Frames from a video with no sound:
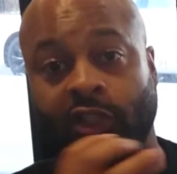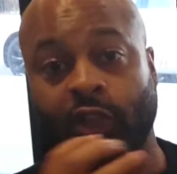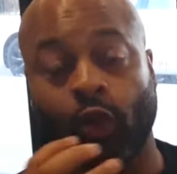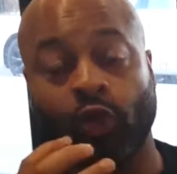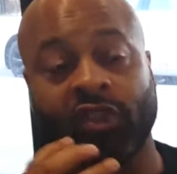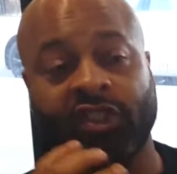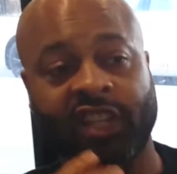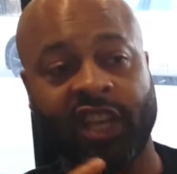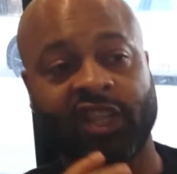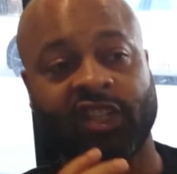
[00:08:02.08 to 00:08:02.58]

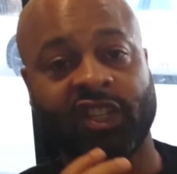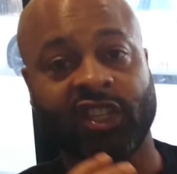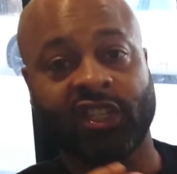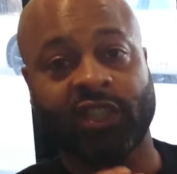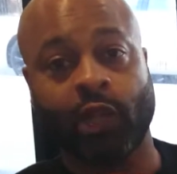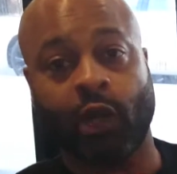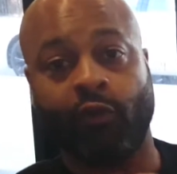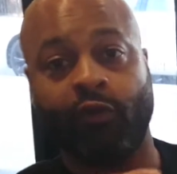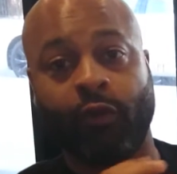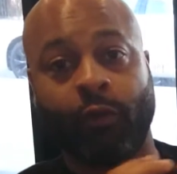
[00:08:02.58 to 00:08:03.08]
associate
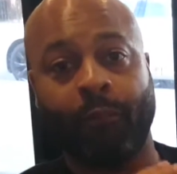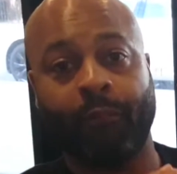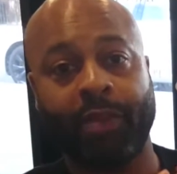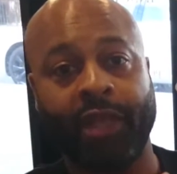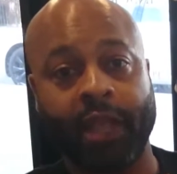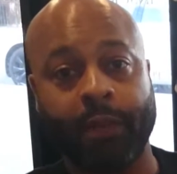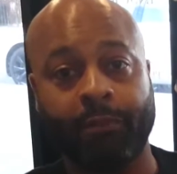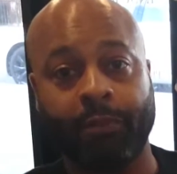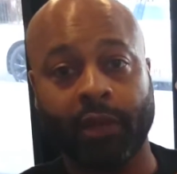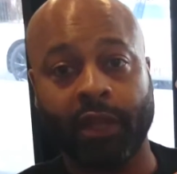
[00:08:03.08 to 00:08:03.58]
yourself with
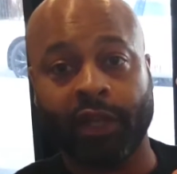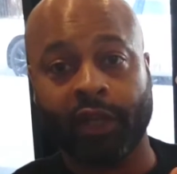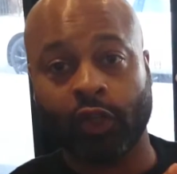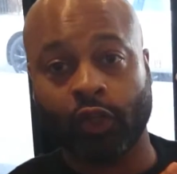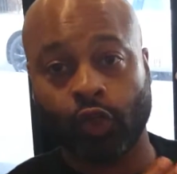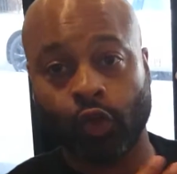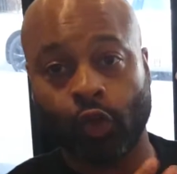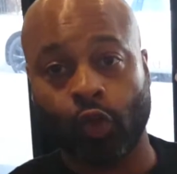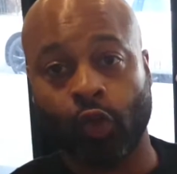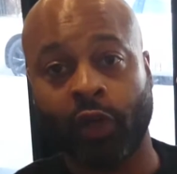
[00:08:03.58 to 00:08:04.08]
people that are
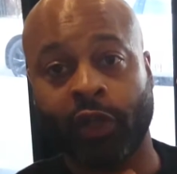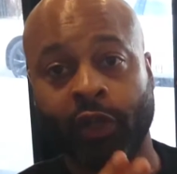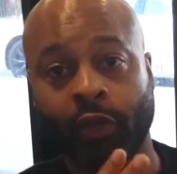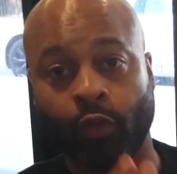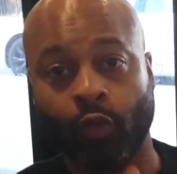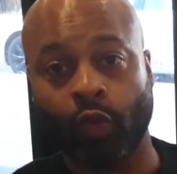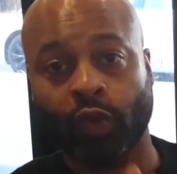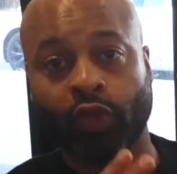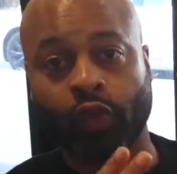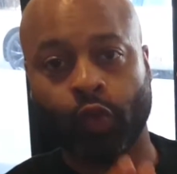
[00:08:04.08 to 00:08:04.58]
doing
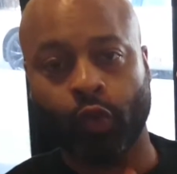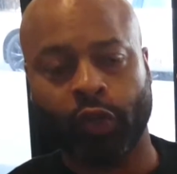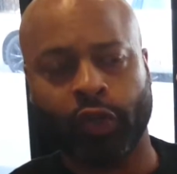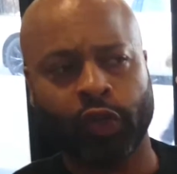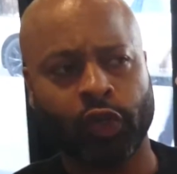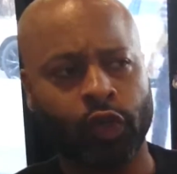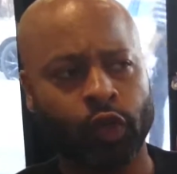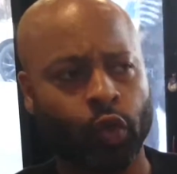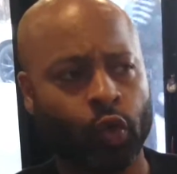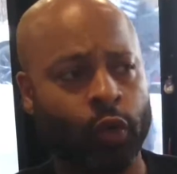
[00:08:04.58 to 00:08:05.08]
what you want
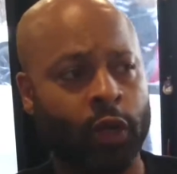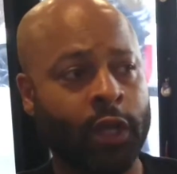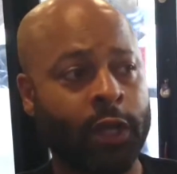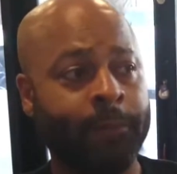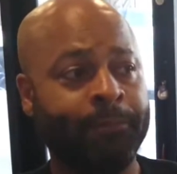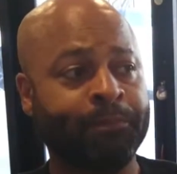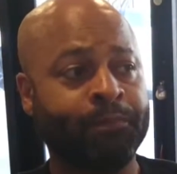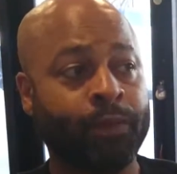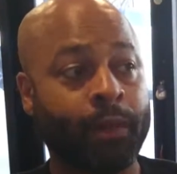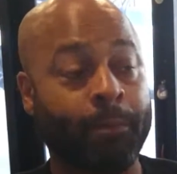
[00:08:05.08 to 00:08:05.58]
to do.
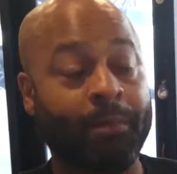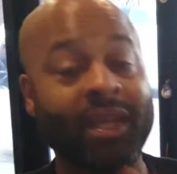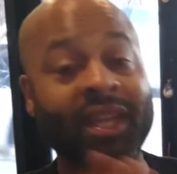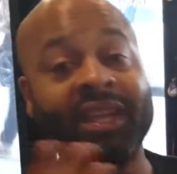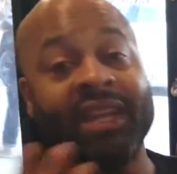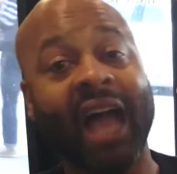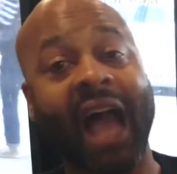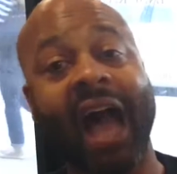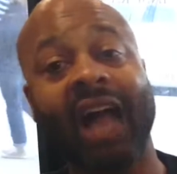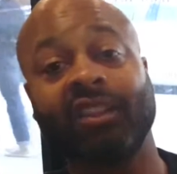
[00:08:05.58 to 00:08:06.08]
Be
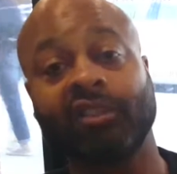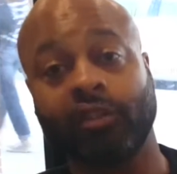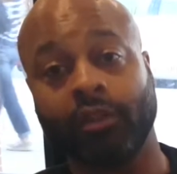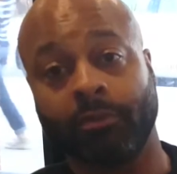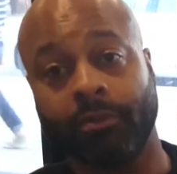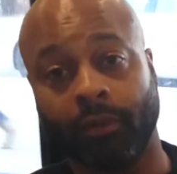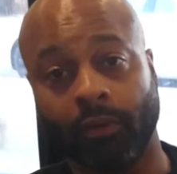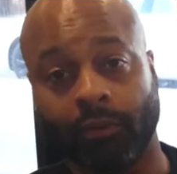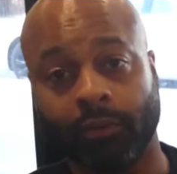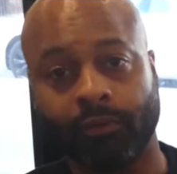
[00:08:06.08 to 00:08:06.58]

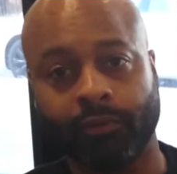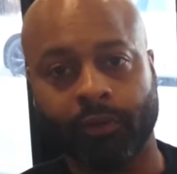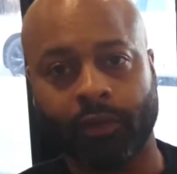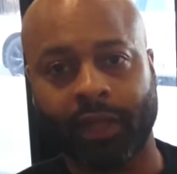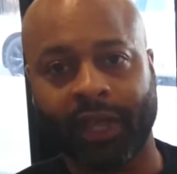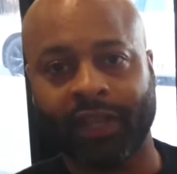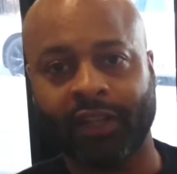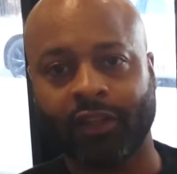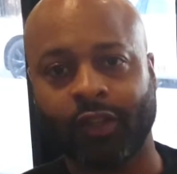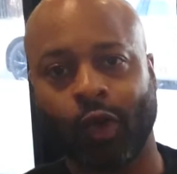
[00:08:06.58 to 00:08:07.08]
knowledgeable.
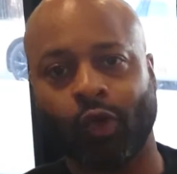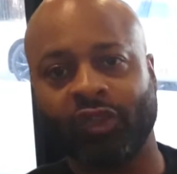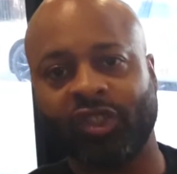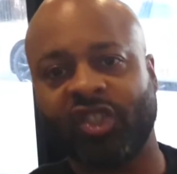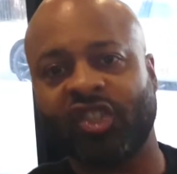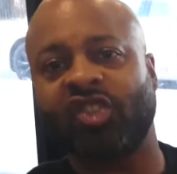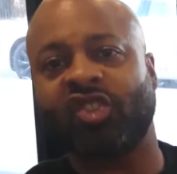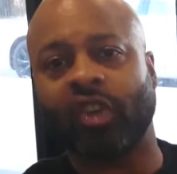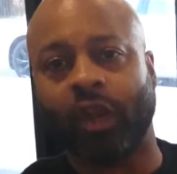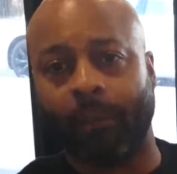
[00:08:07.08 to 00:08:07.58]
Like, don't
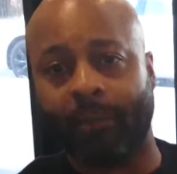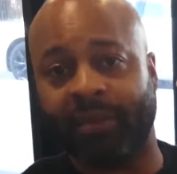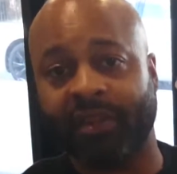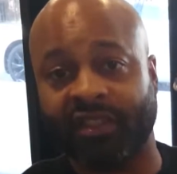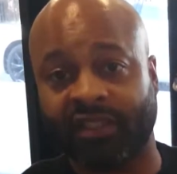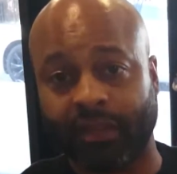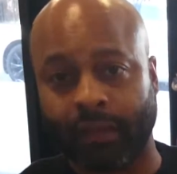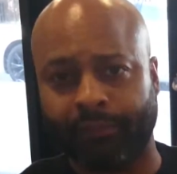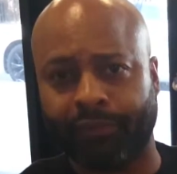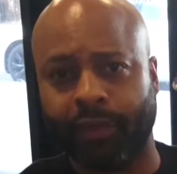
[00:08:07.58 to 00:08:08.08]
just jump into
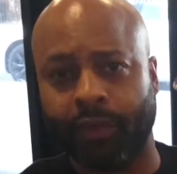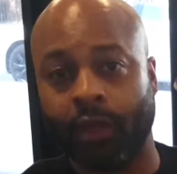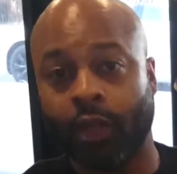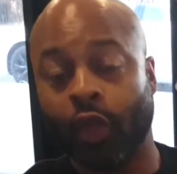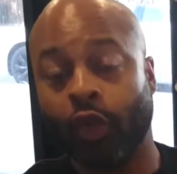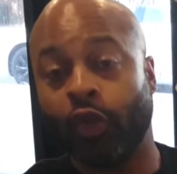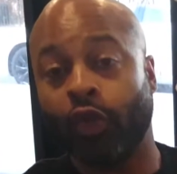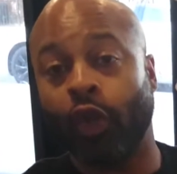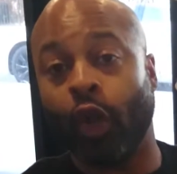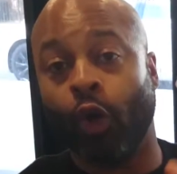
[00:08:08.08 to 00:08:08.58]
something.
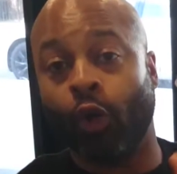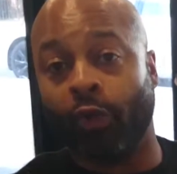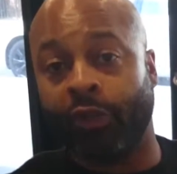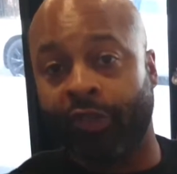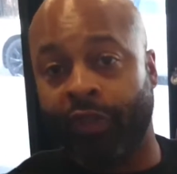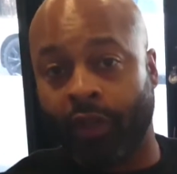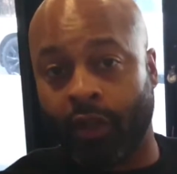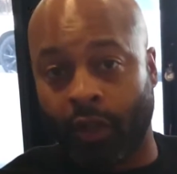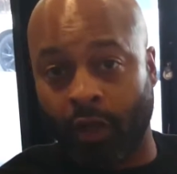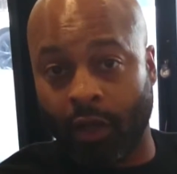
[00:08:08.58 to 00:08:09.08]
Know the
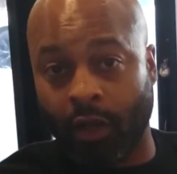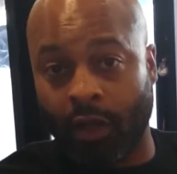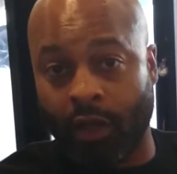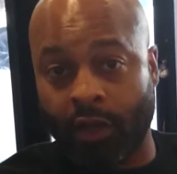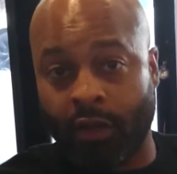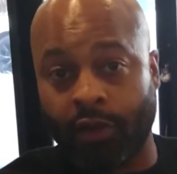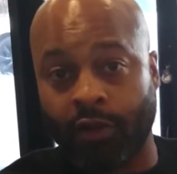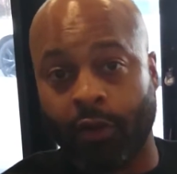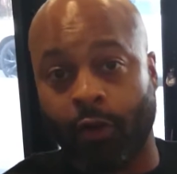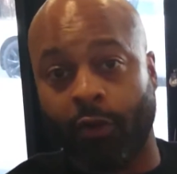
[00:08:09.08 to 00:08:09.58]

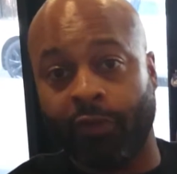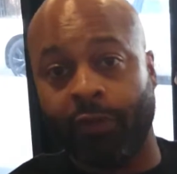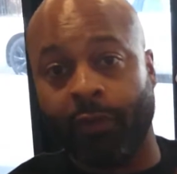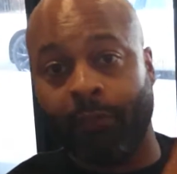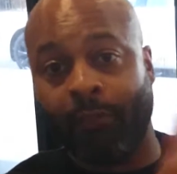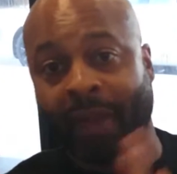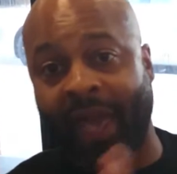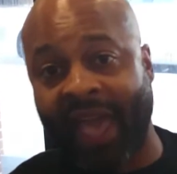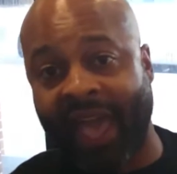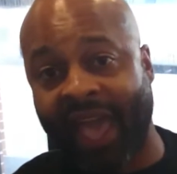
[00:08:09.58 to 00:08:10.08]
good, know the
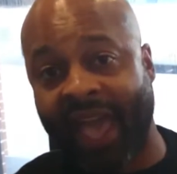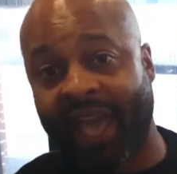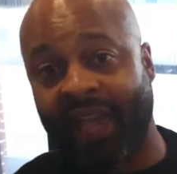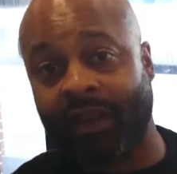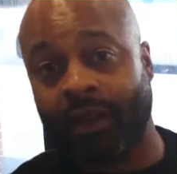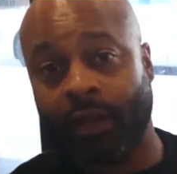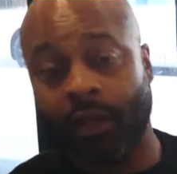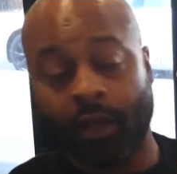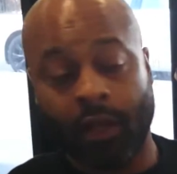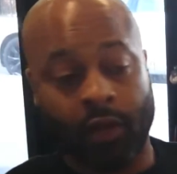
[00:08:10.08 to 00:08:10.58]
bad,
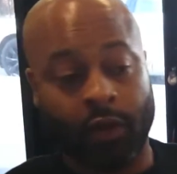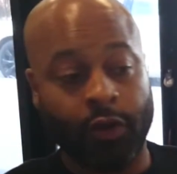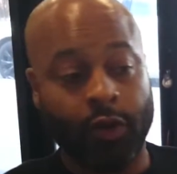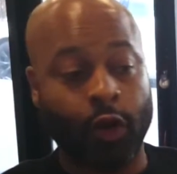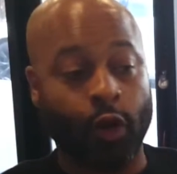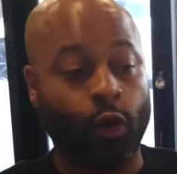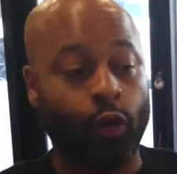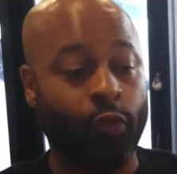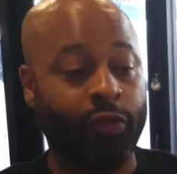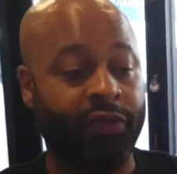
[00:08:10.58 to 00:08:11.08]

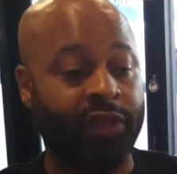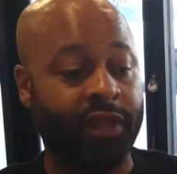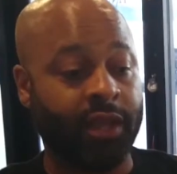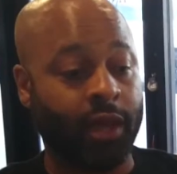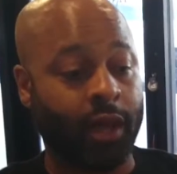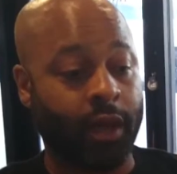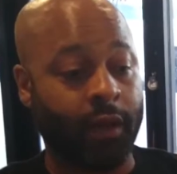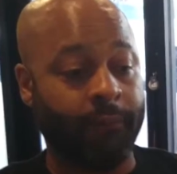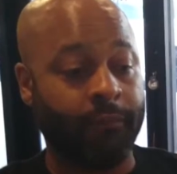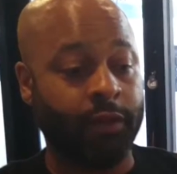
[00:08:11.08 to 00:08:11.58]
know
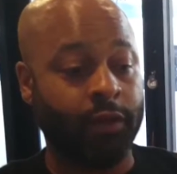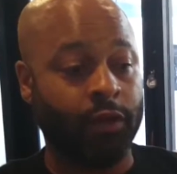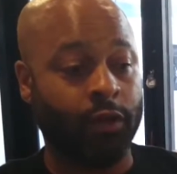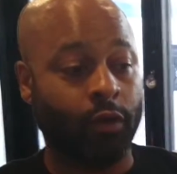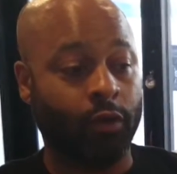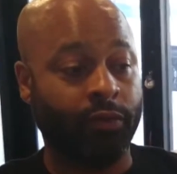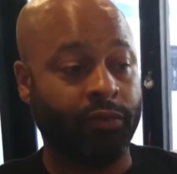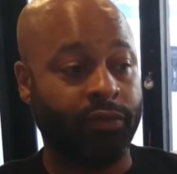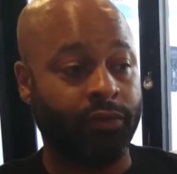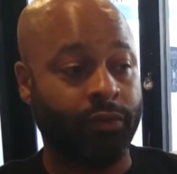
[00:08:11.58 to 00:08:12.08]

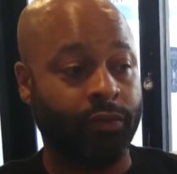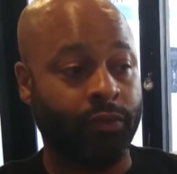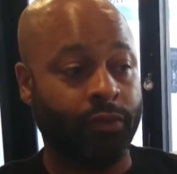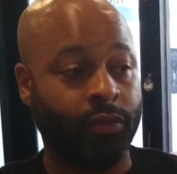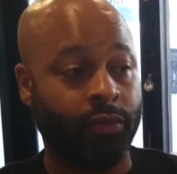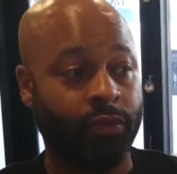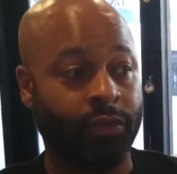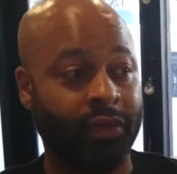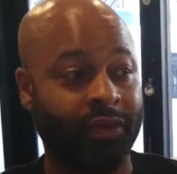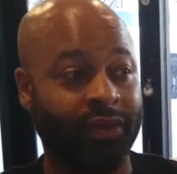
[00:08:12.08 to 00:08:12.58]

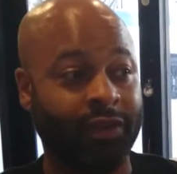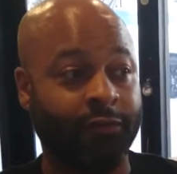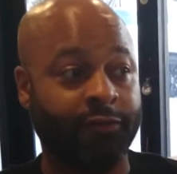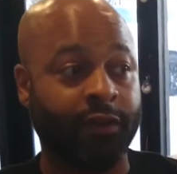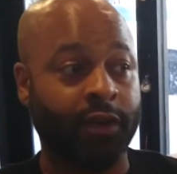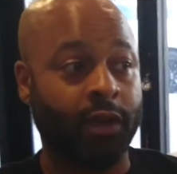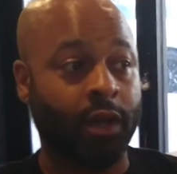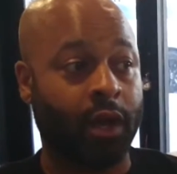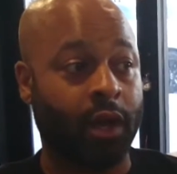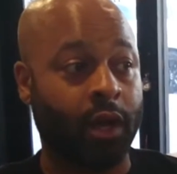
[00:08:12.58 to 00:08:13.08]
the different